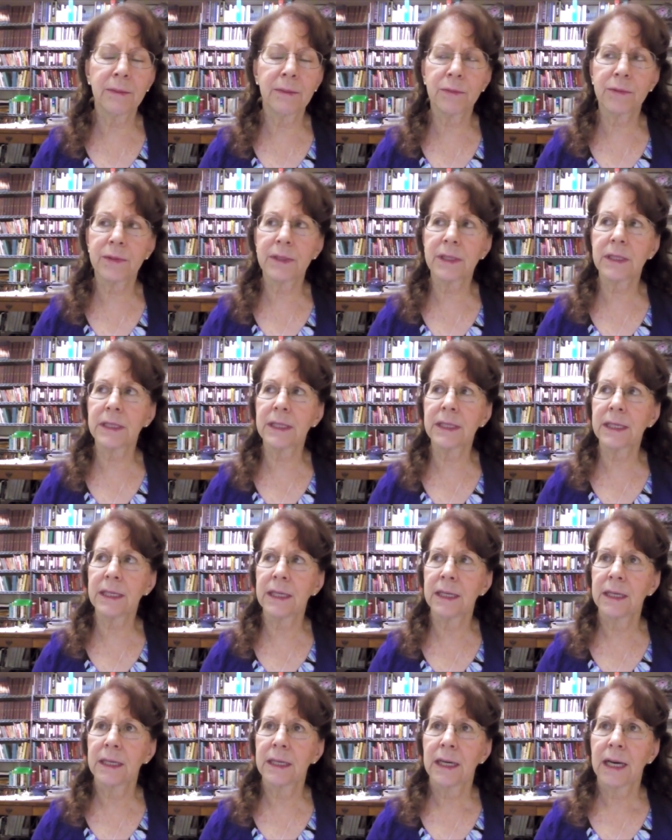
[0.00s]
really,
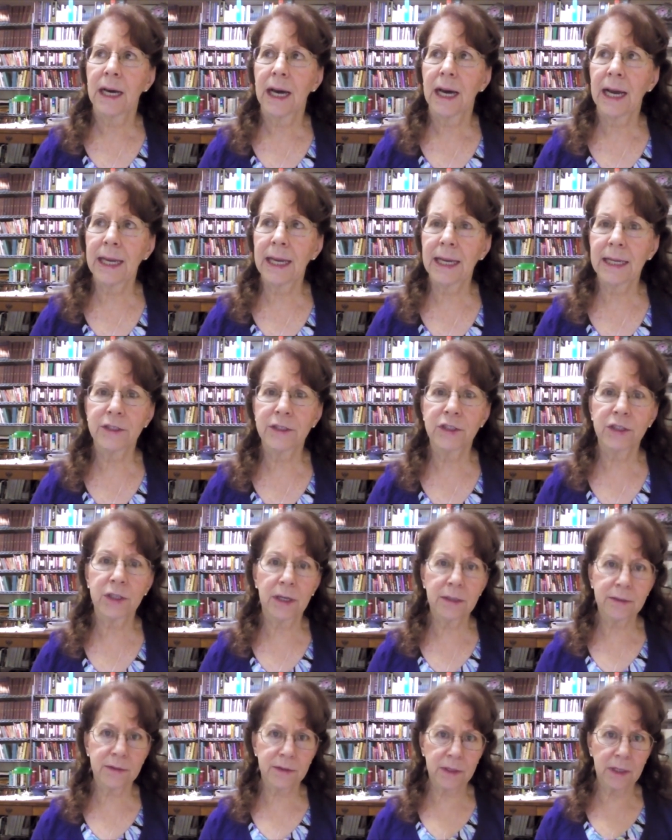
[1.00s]
I had
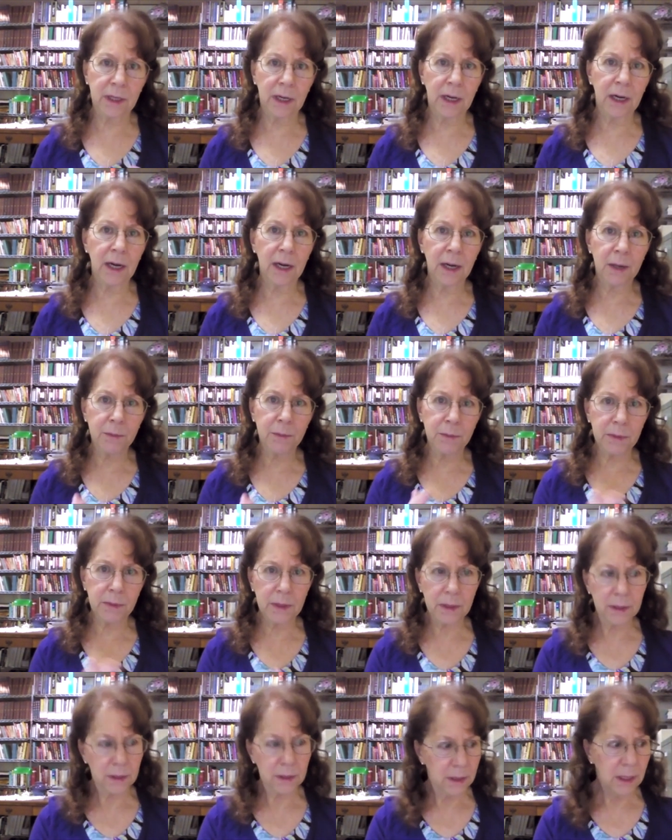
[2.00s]
just come
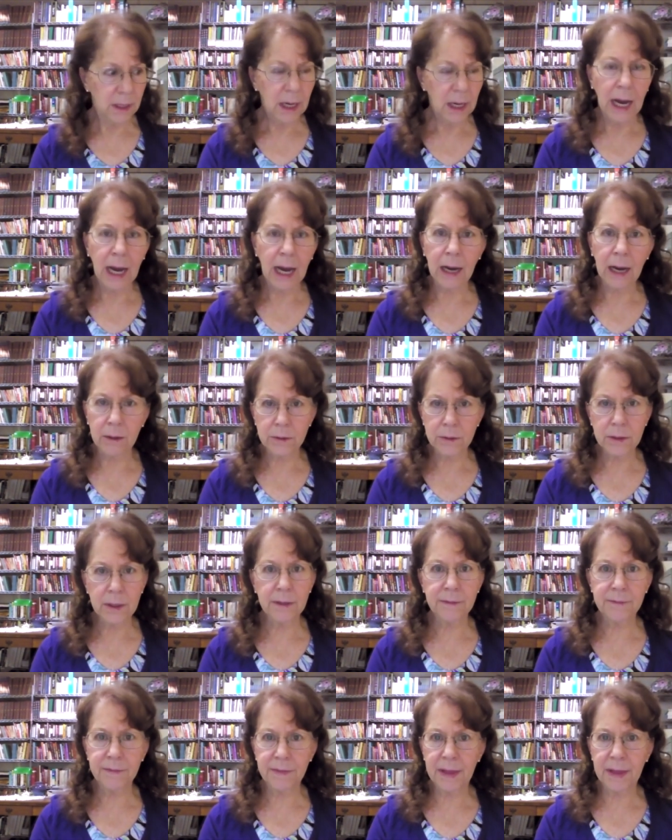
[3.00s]
out
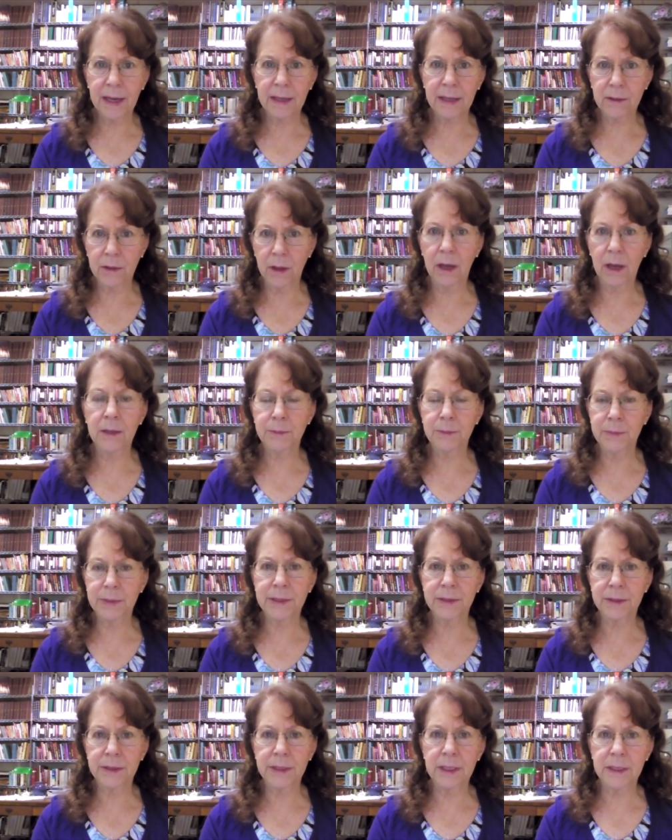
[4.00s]
of that long
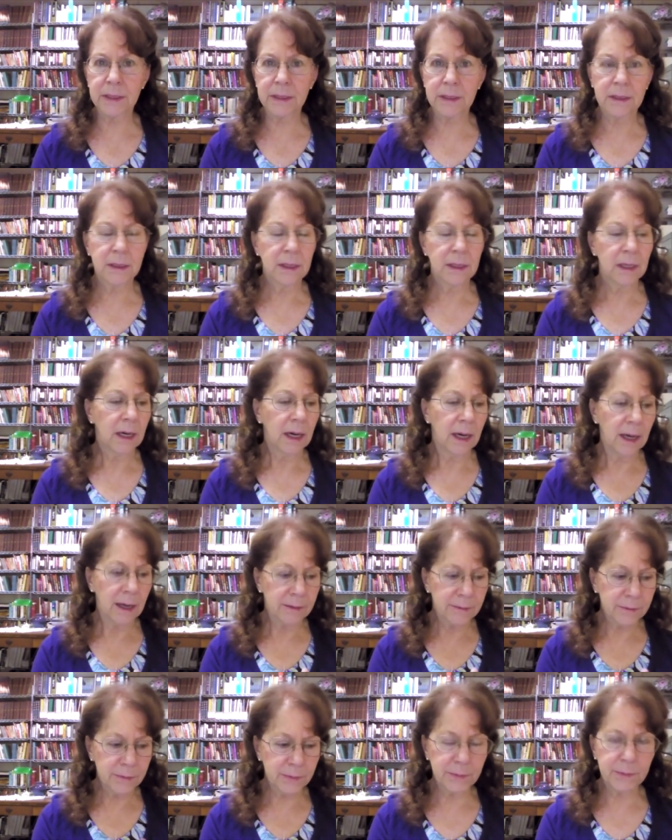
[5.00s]
period
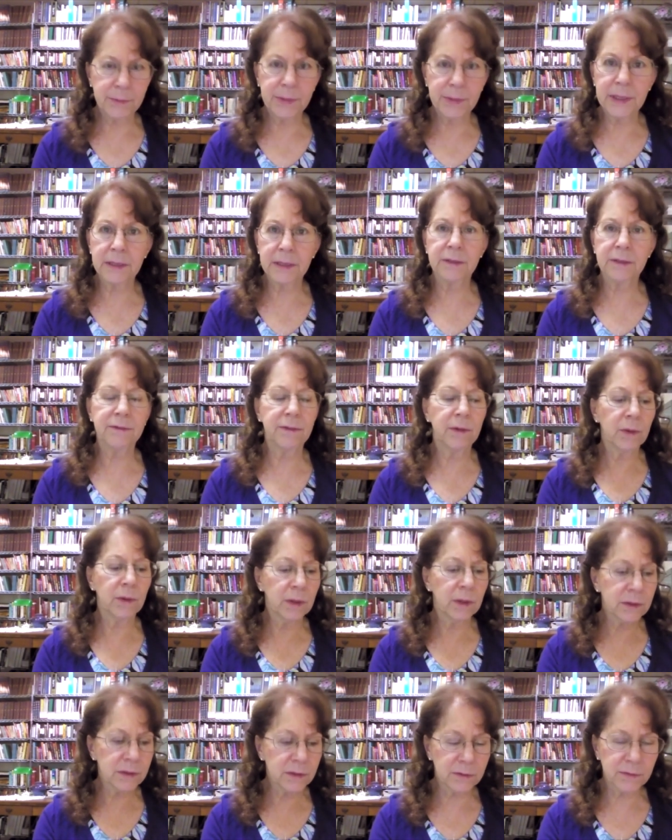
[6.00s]
of being
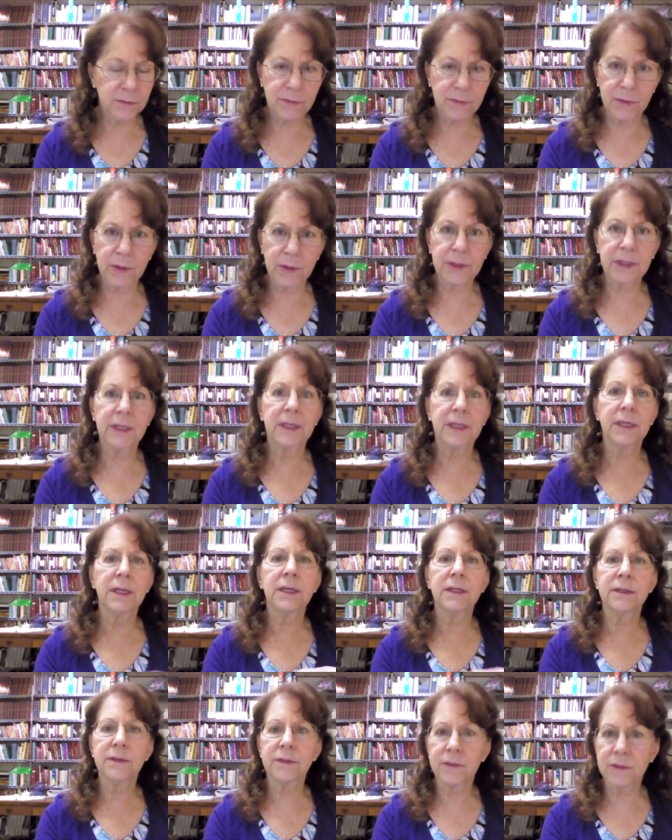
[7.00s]
divorced, four
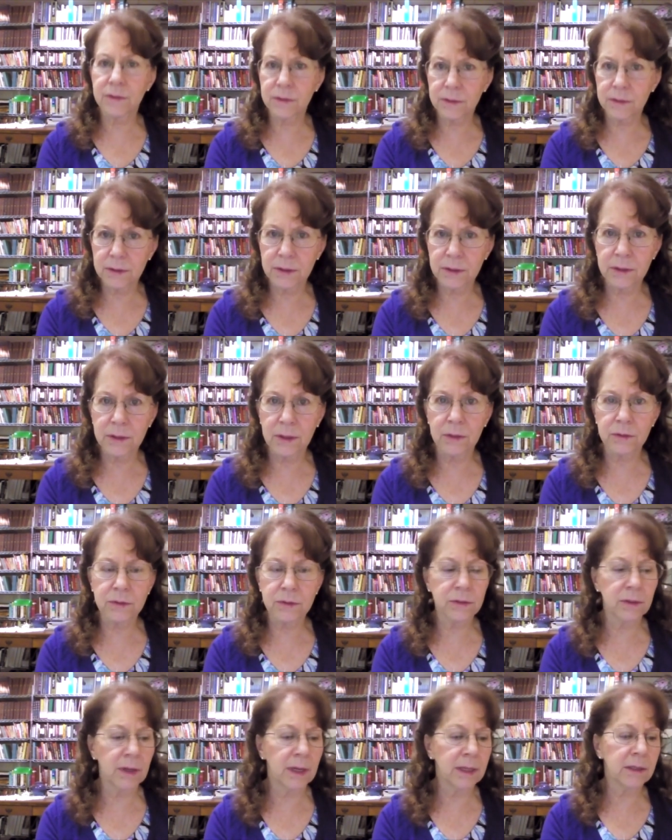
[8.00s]
kids, you know,
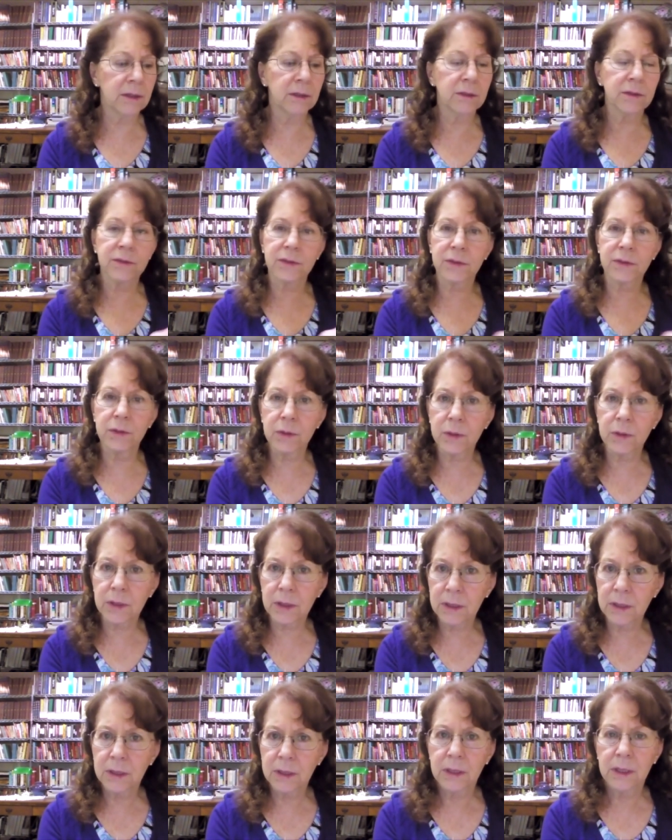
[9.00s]
trying to go to
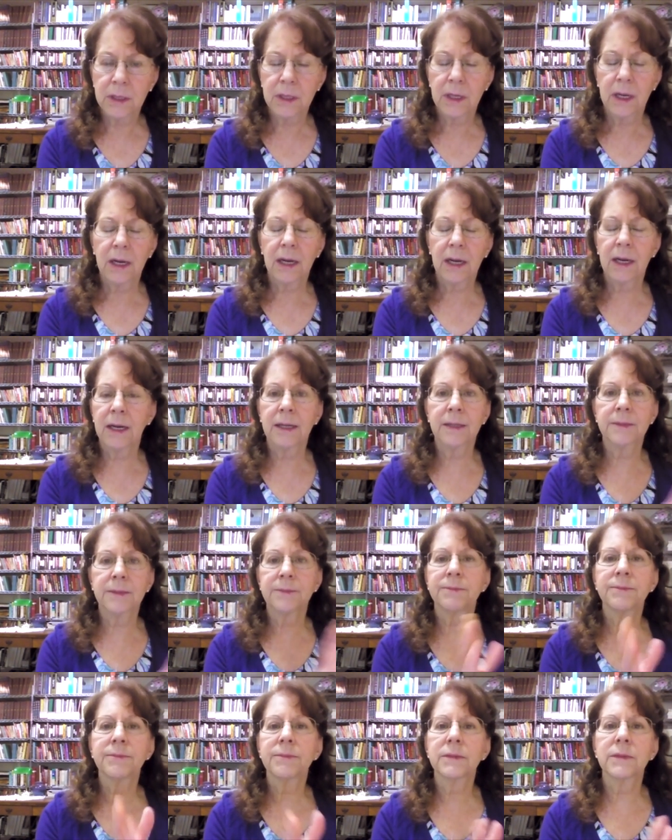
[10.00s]
school,
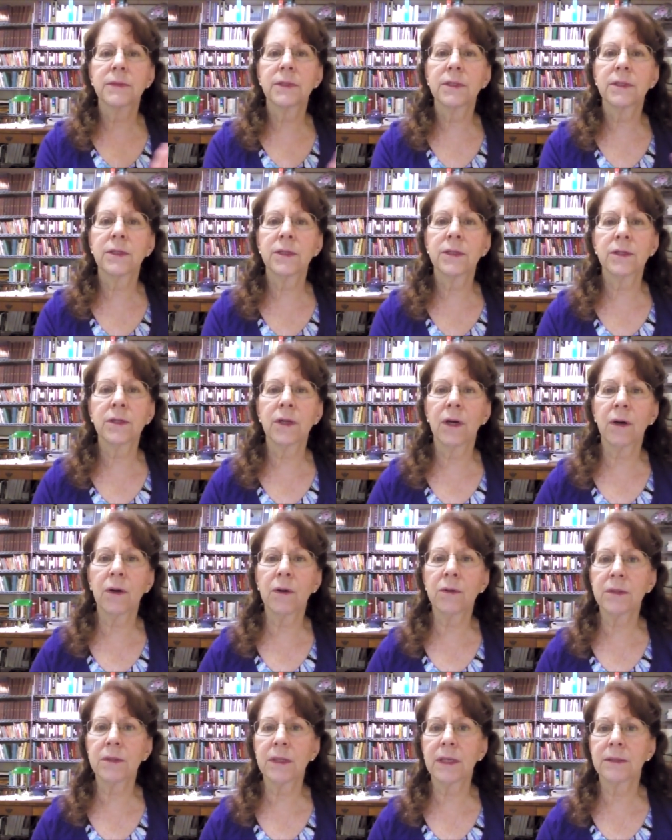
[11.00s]
um, you
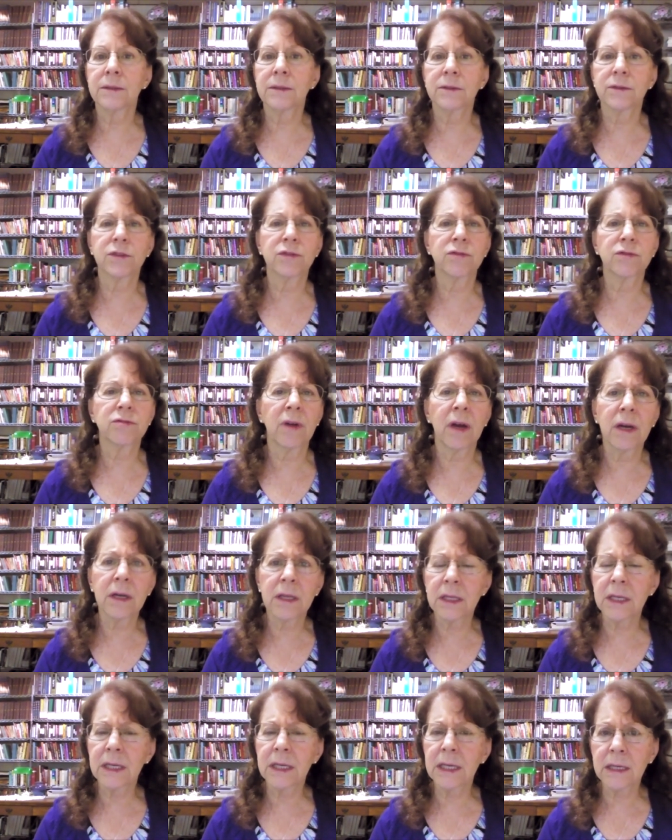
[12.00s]
know, is
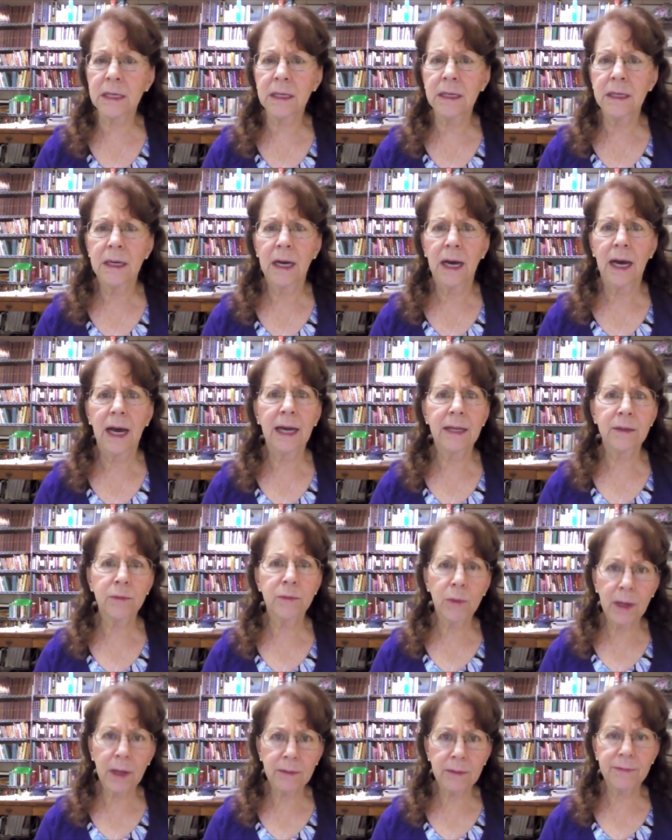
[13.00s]
struggling on
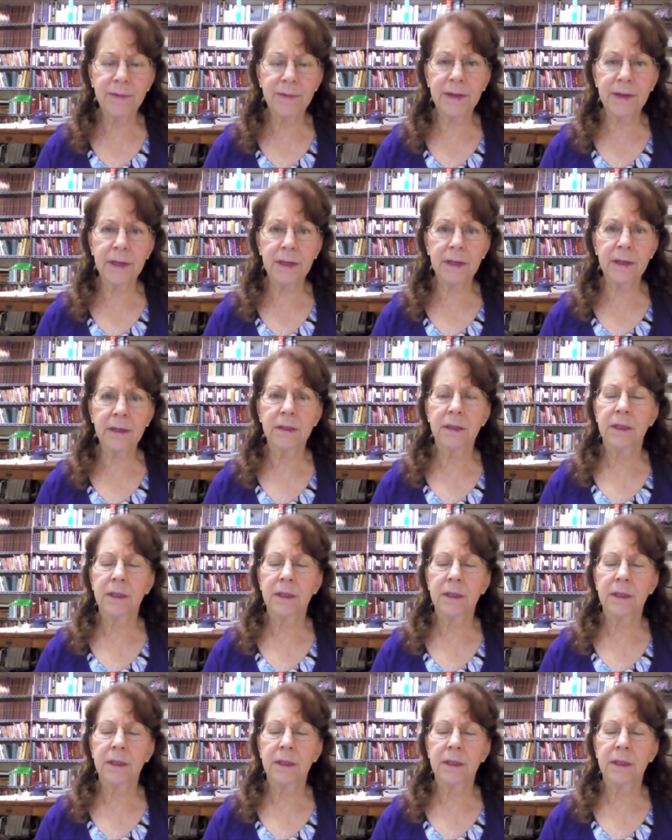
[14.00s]
welfare,